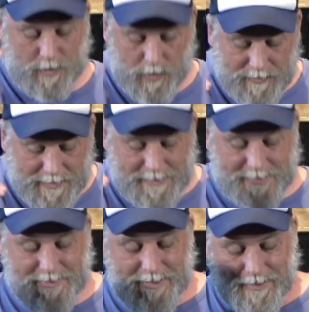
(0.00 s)

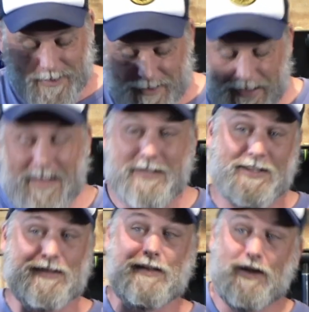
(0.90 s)
goodness, and then
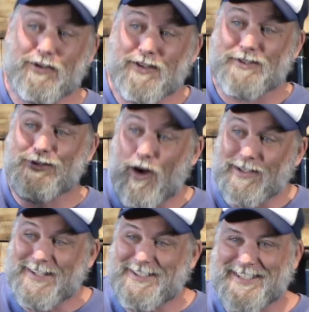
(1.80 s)
to, to goodness, knowledge,